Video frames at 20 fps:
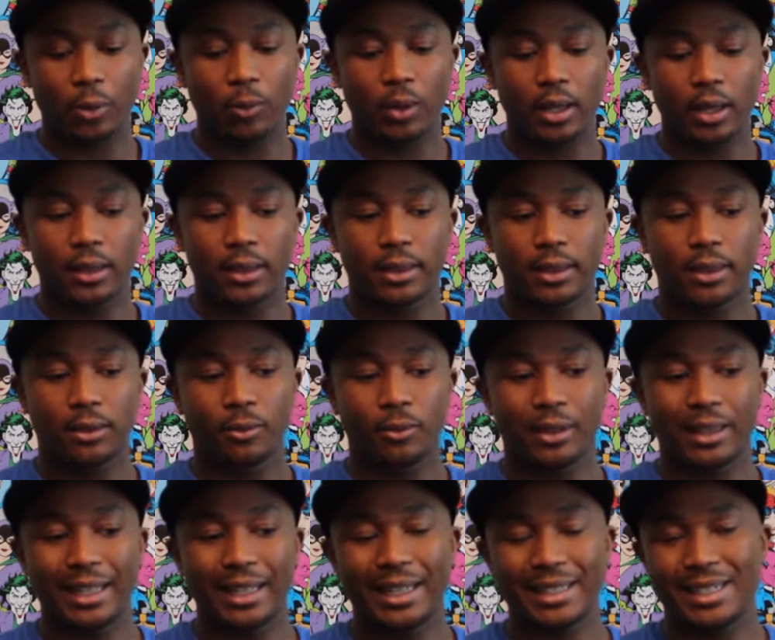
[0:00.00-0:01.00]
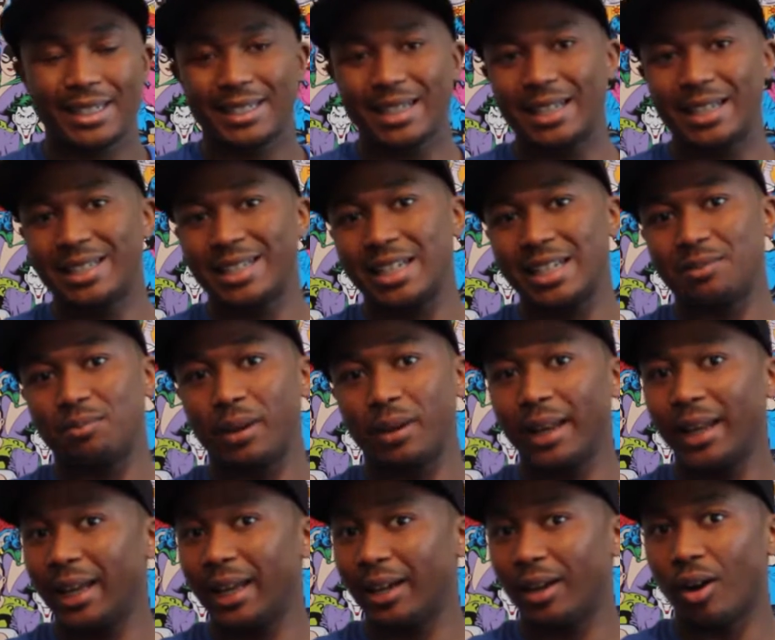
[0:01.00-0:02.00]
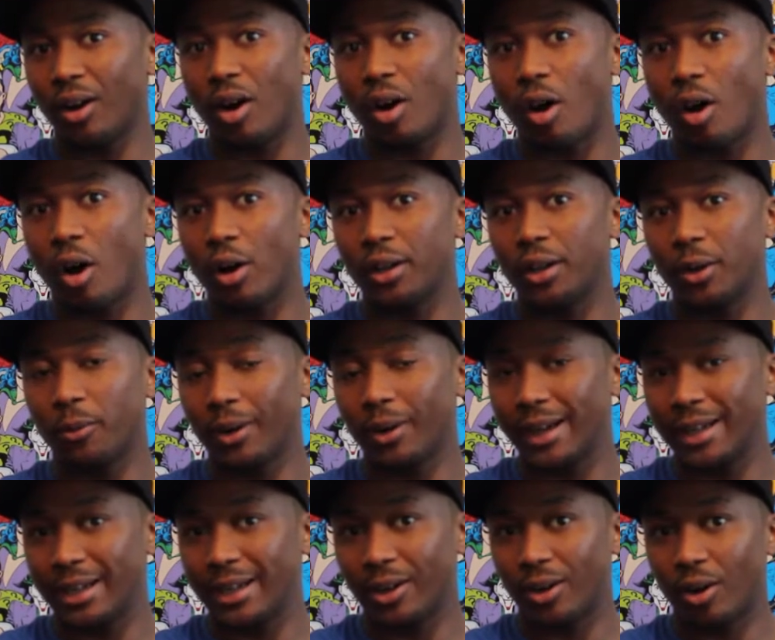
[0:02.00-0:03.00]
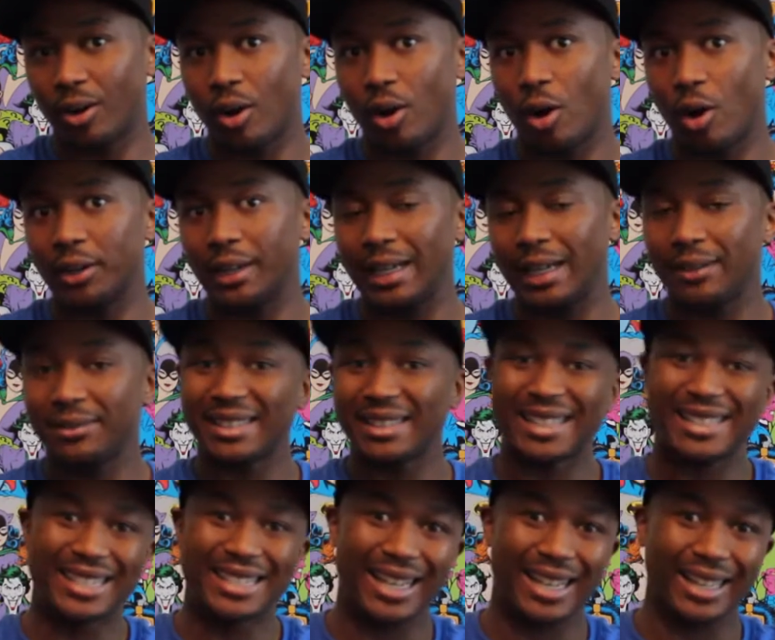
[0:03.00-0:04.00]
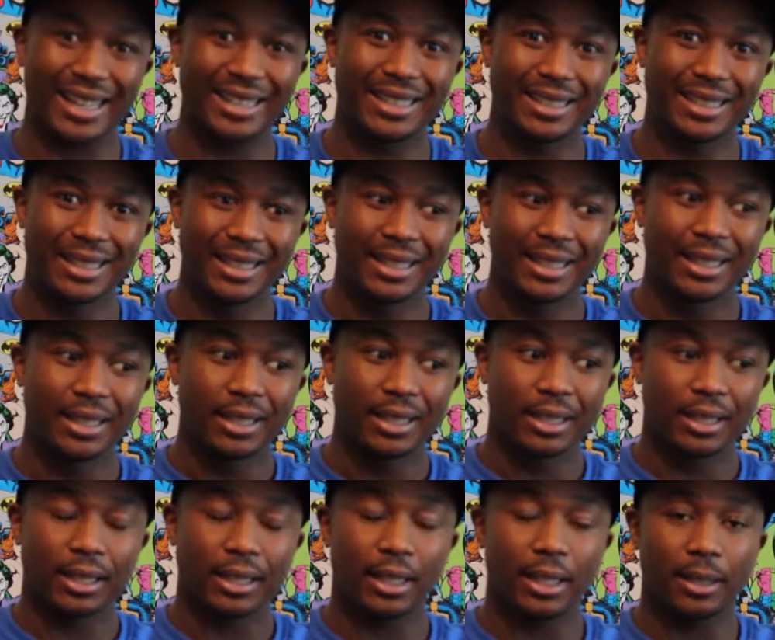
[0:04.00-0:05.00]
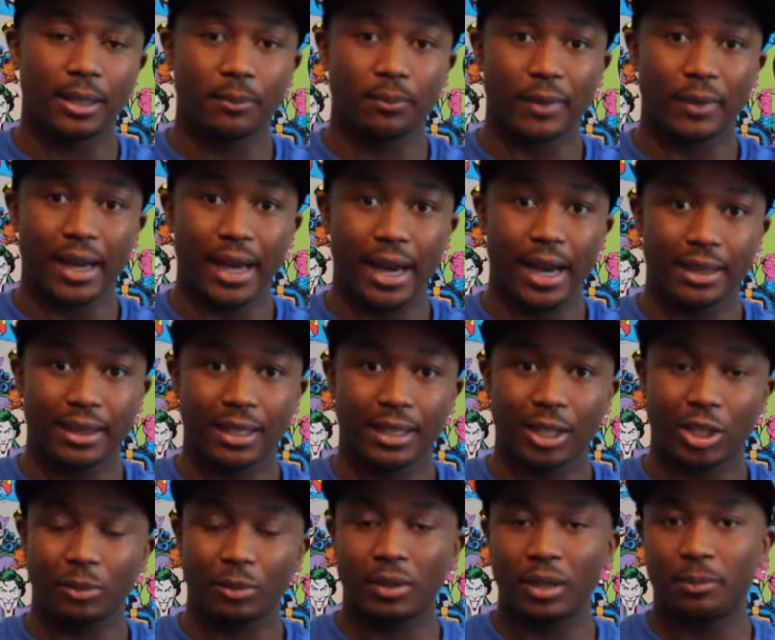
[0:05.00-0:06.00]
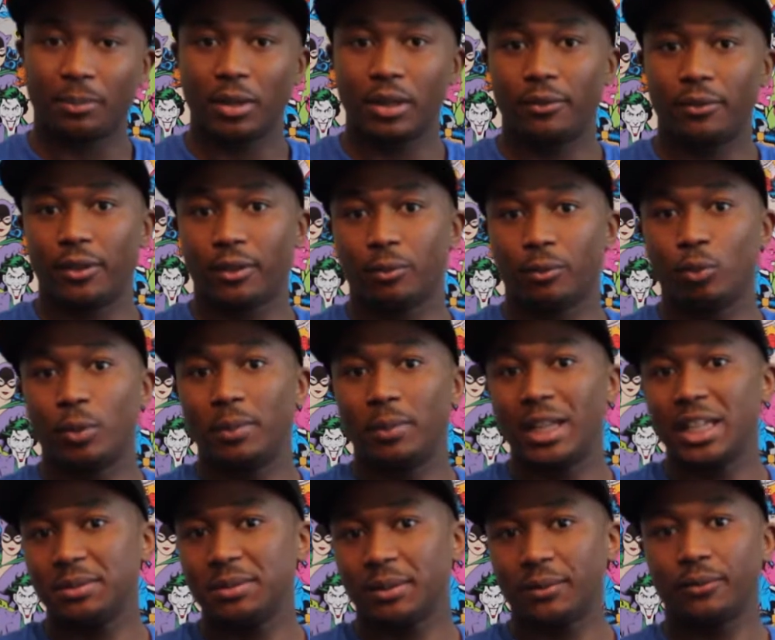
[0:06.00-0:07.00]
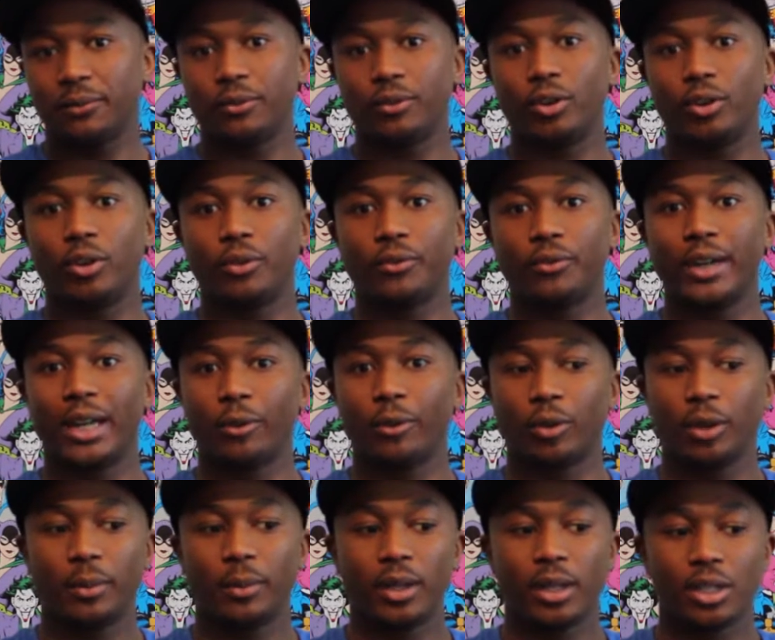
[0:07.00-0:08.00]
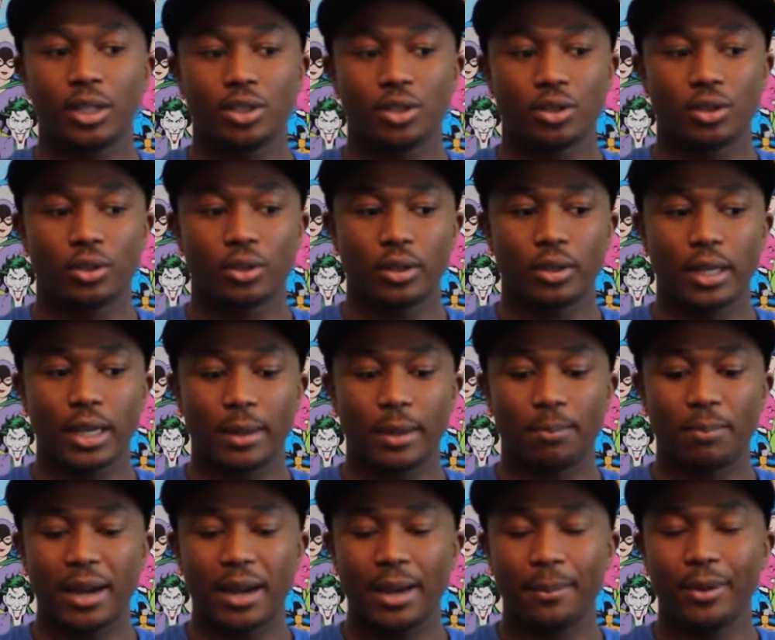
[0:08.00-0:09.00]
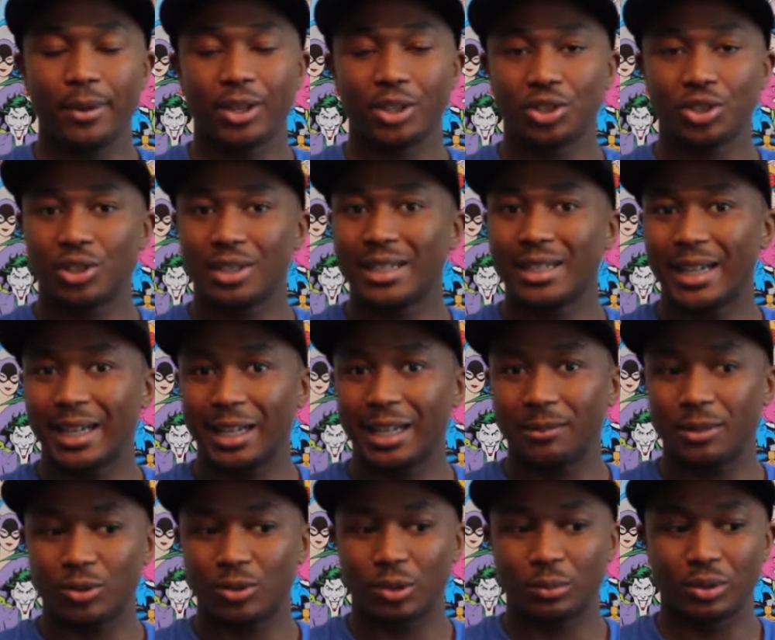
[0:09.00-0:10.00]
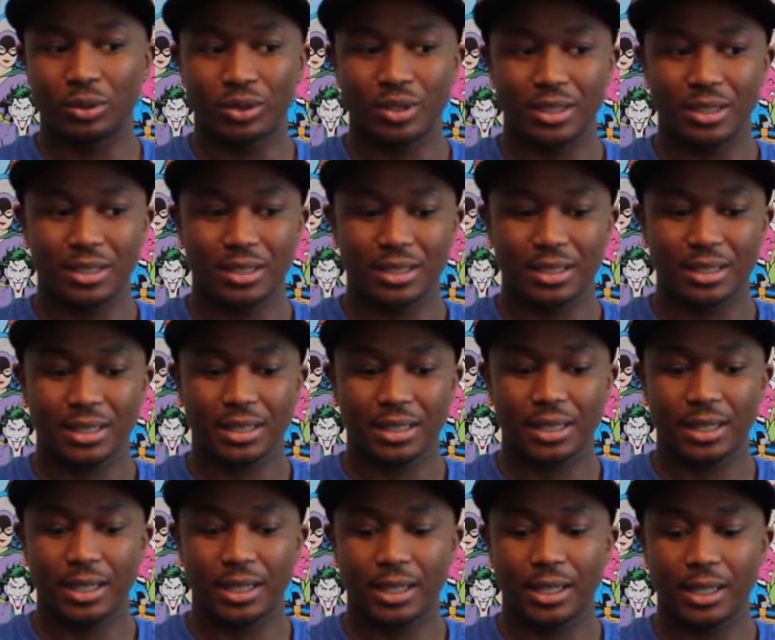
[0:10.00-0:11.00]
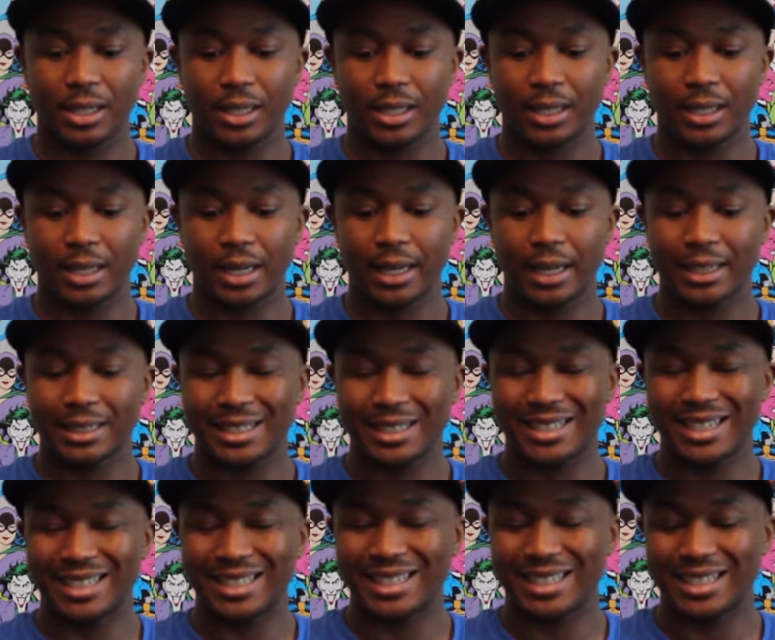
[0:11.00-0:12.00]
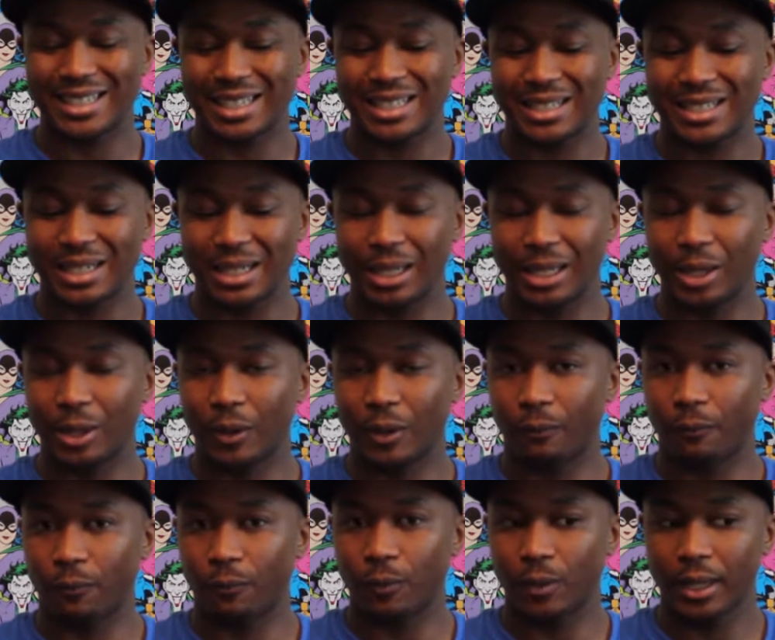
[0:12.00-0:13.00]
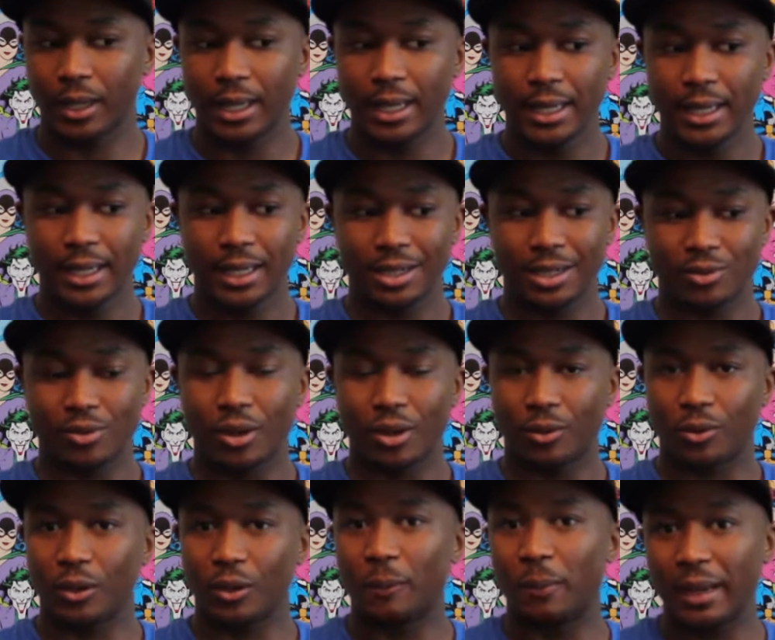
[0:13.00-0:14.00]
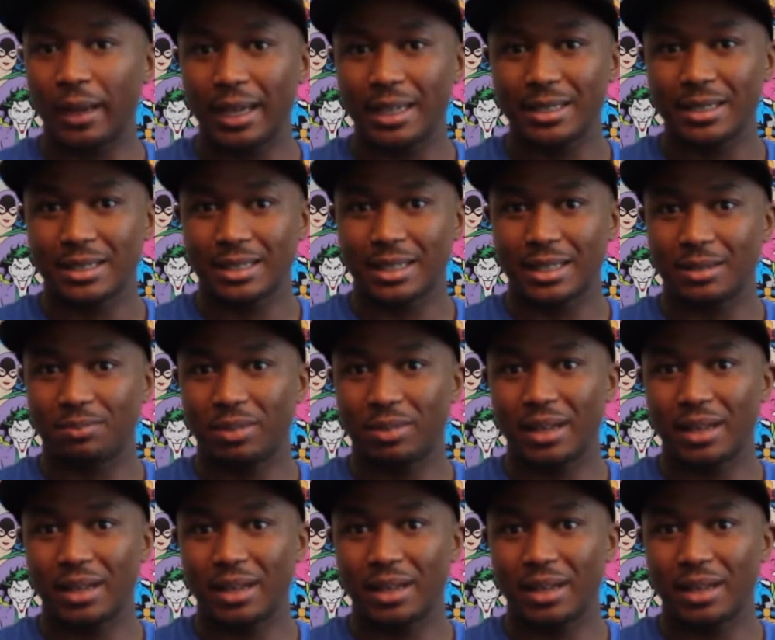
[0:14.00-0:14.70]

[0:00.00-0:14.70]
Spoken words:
with Alexis Sanchez playing on the right, on the left hand side, I think he'd be a perfect replacement for Frank Ribery. So yeah, Bayern Munich should sign him as well, because Alexis Sanchez has a lot of. He's got good pace. His